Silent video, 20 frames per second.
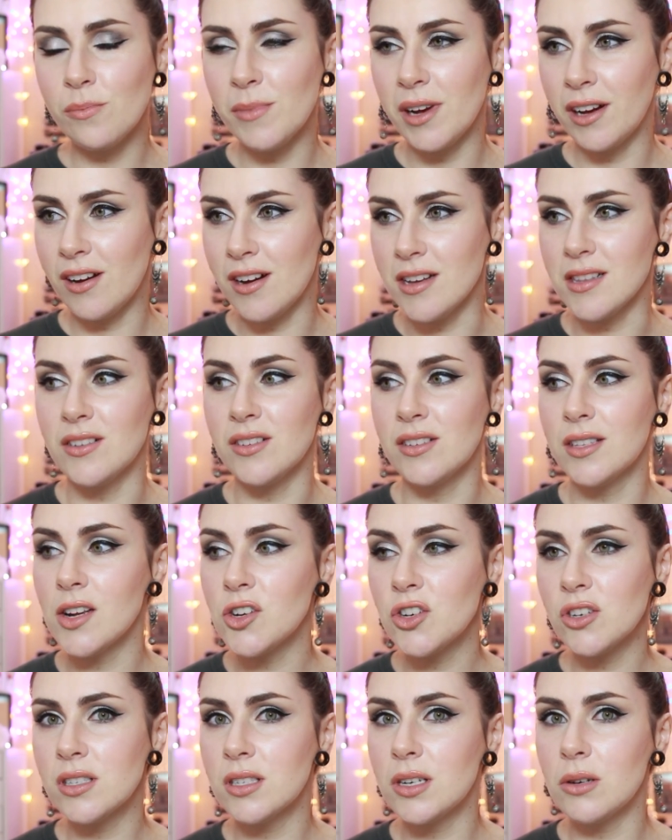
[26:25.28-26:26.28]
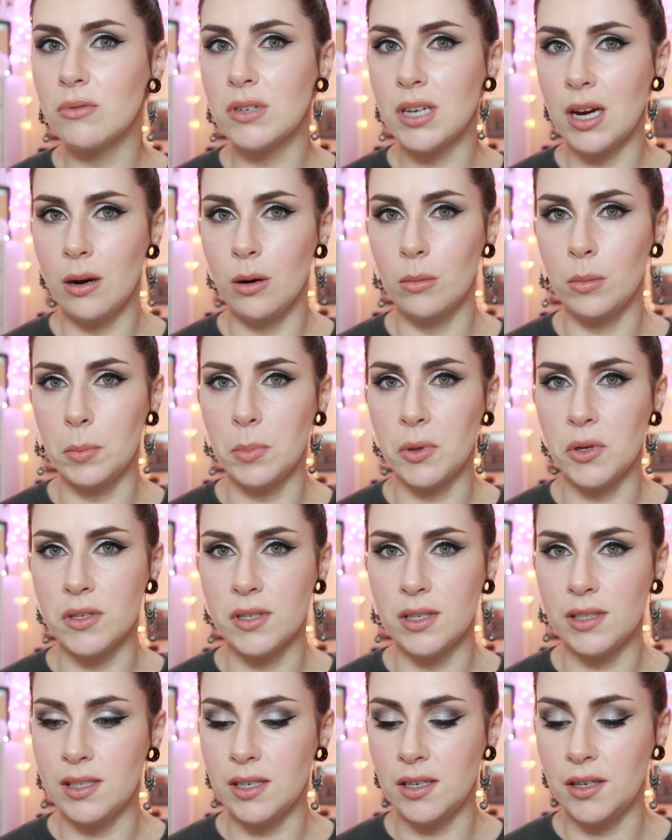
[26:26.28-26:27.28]
Oh my god, does that just sound terrible
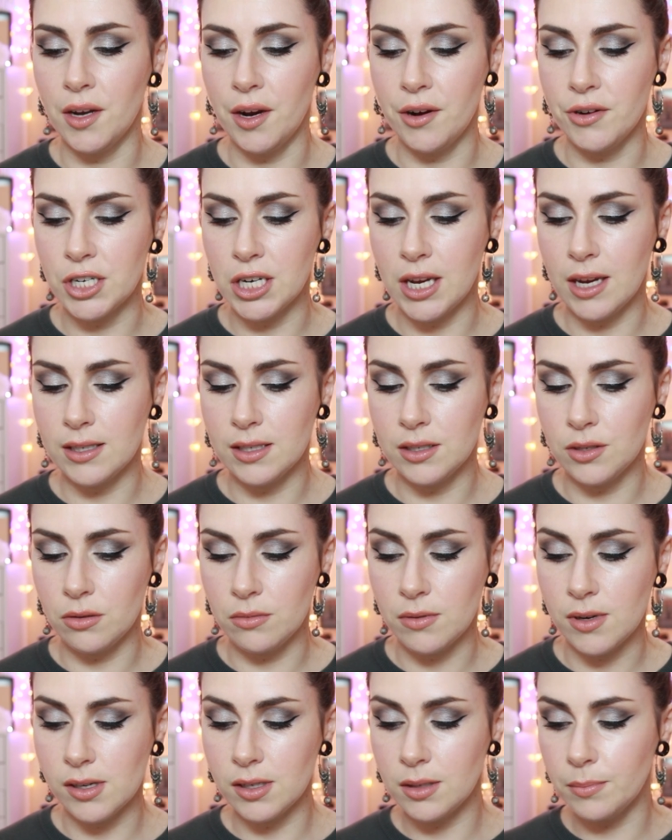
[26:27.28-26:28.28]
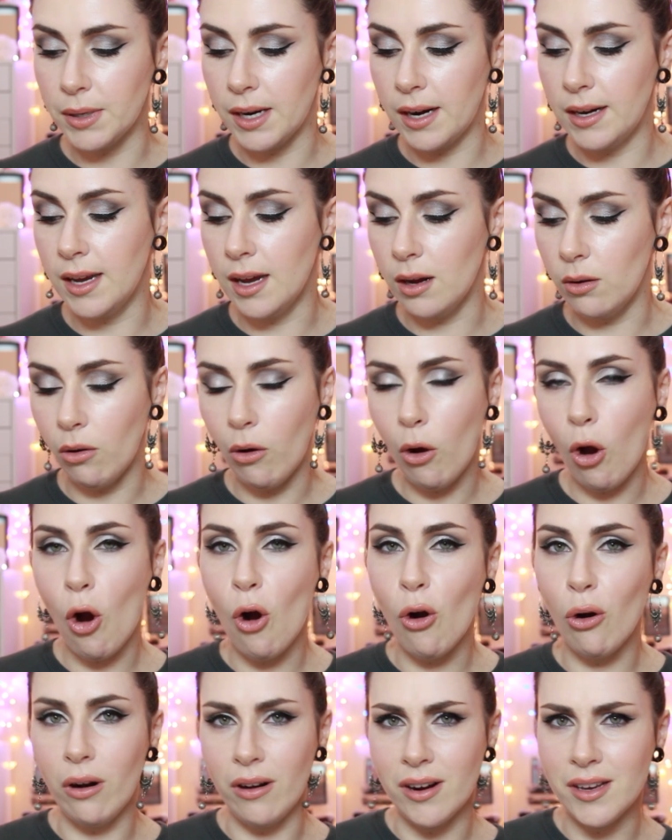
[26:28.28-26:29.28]
because it's in an Irish accent or what? But anyhow,
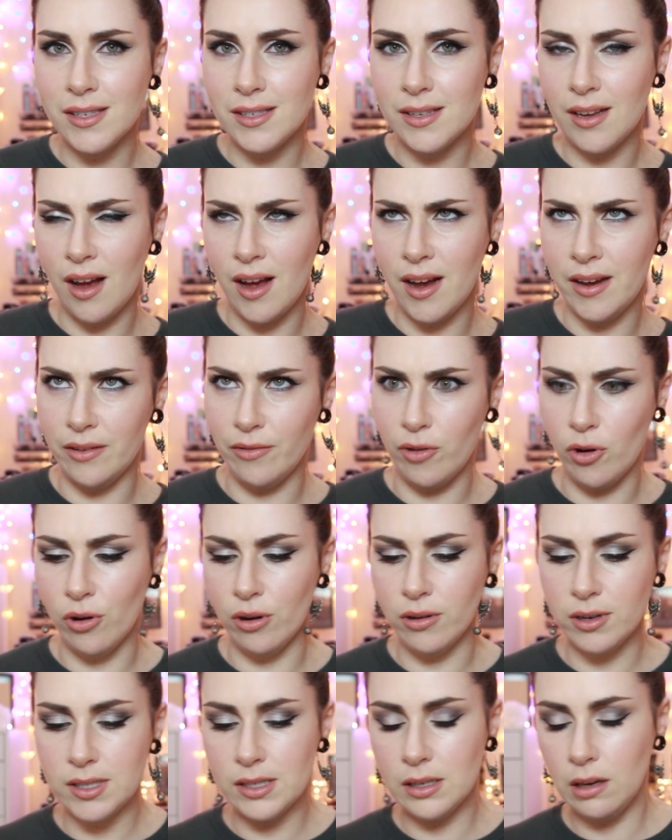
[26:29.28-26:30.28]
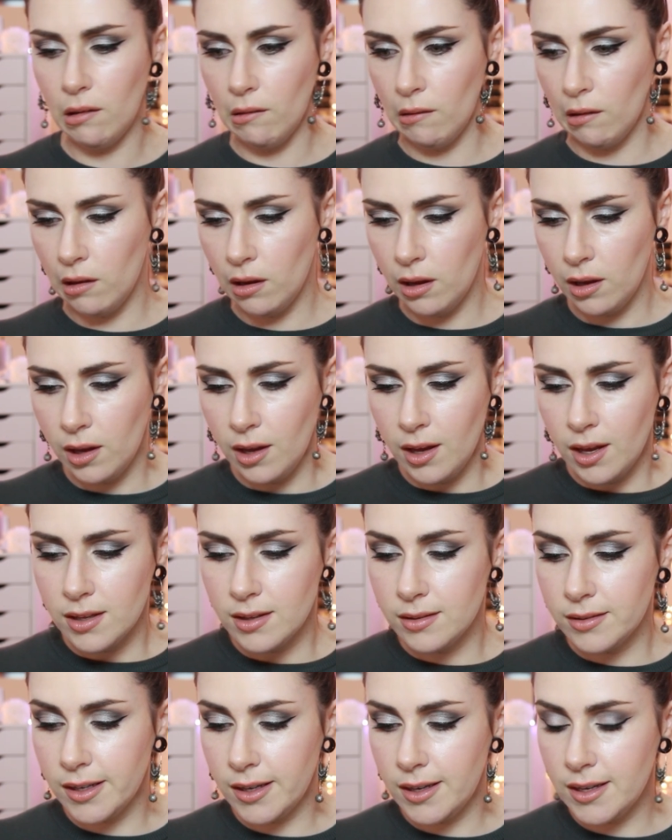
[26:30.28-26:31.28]
Horus, Eye of Horus.
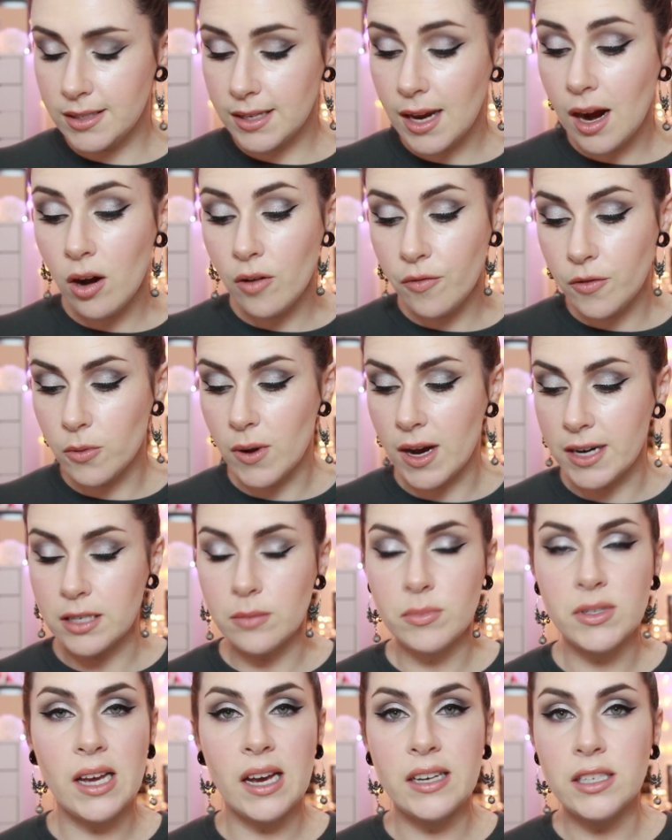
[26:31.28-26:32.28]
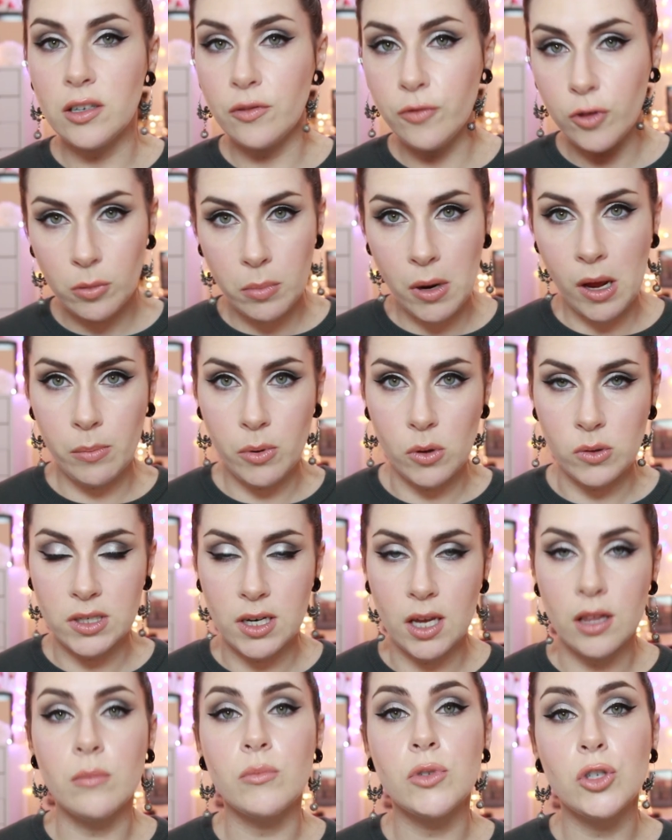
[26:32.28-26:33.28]
These are a few items. I did a full blog
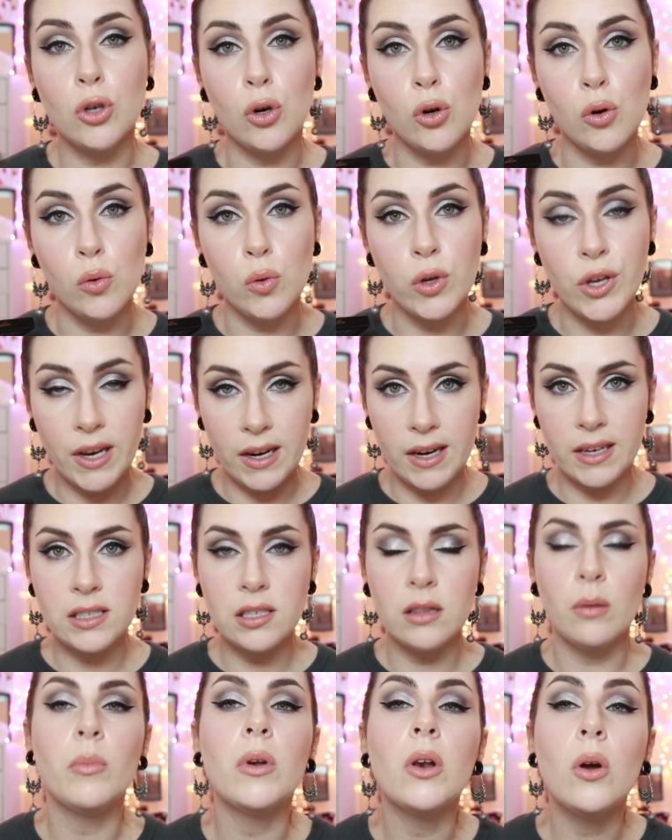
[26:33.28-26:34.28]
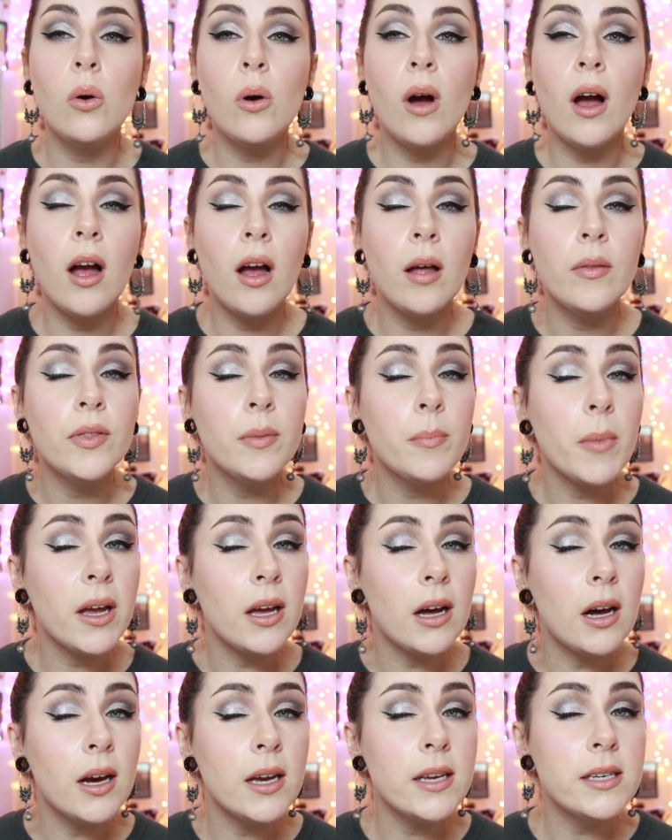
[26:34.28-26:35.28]
post on them, so you can link to them below. On
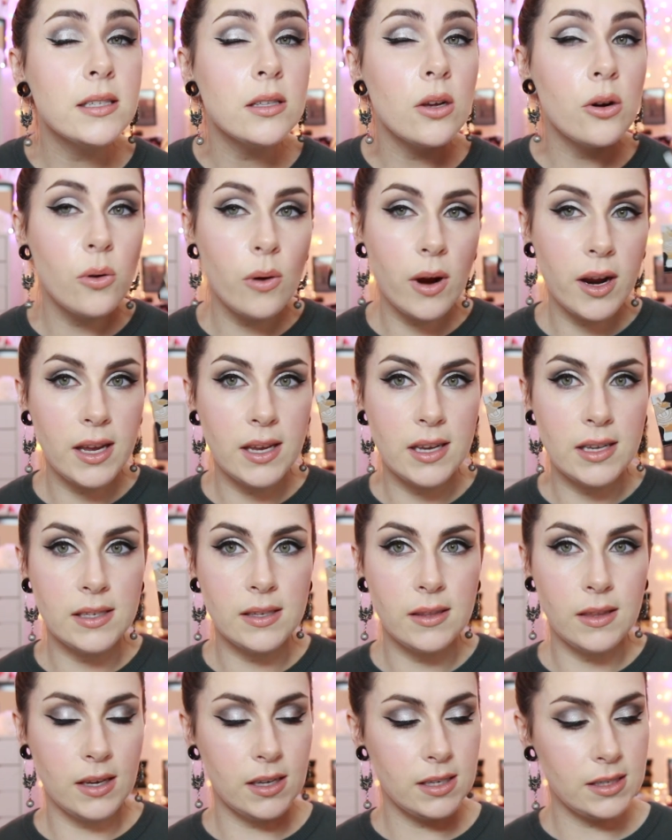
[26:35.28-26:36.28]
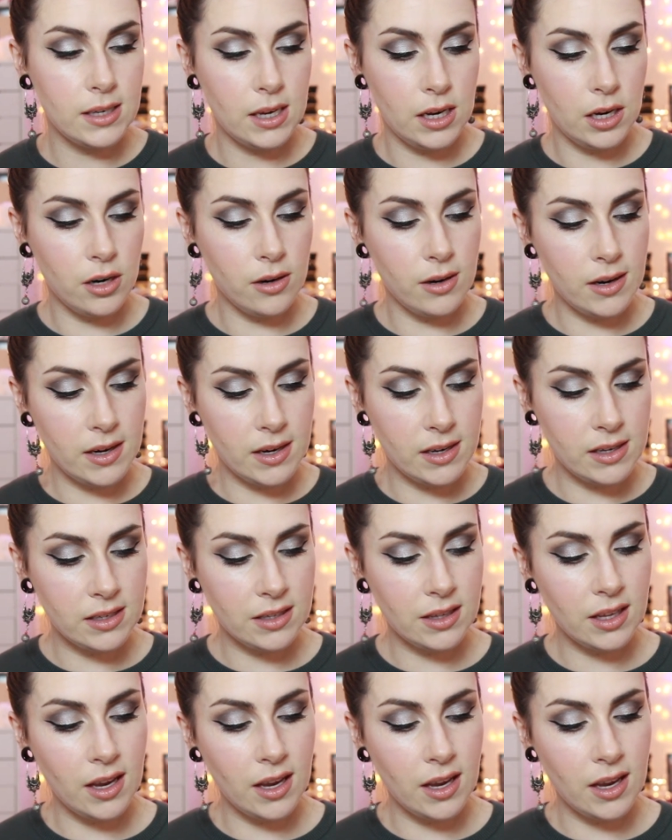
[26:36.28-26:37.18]
my eyes though is this here. It is